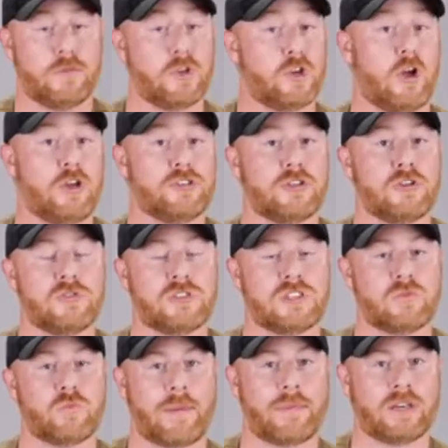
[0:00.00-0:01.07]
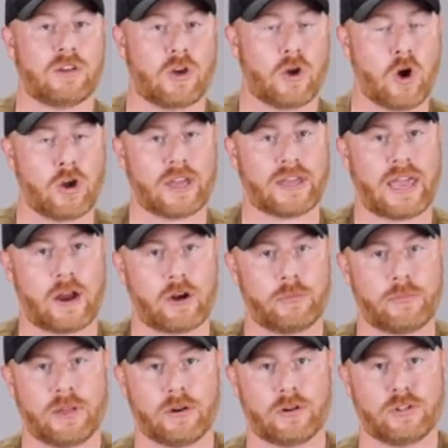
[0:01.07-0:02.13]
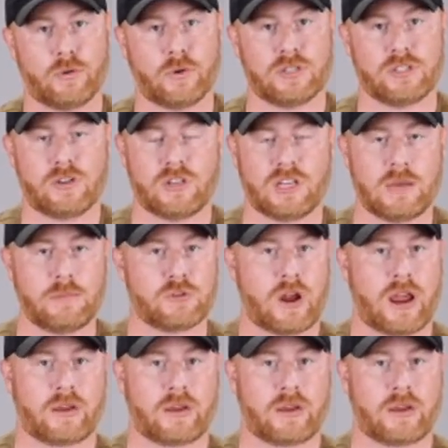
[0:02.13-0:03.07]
can also use this webbing to hook a carabiner to it, so you can keep track